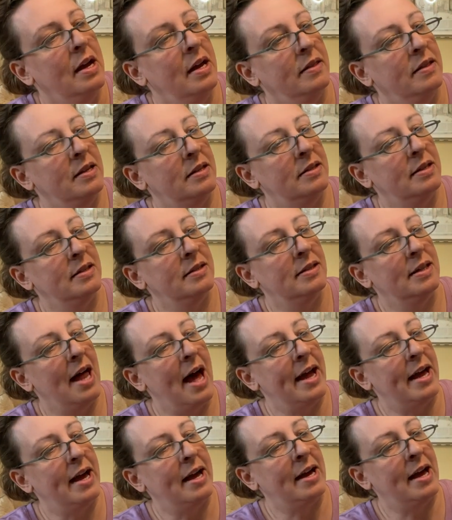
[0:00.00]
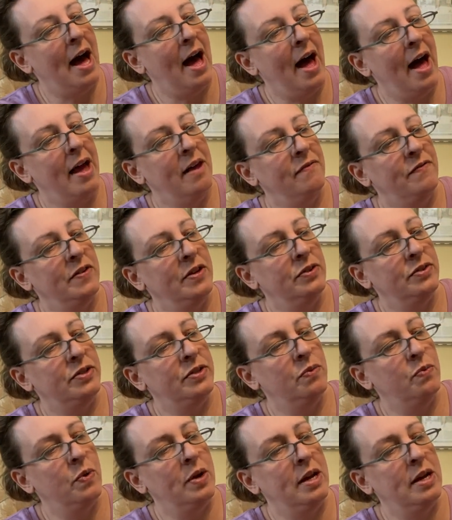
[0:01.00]
This is Like a Kite Feels the
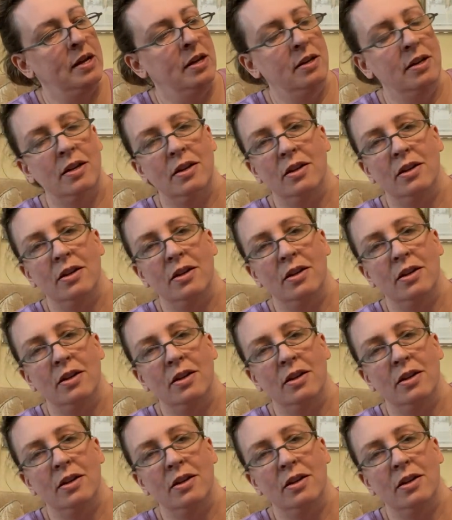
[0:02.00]
Wind,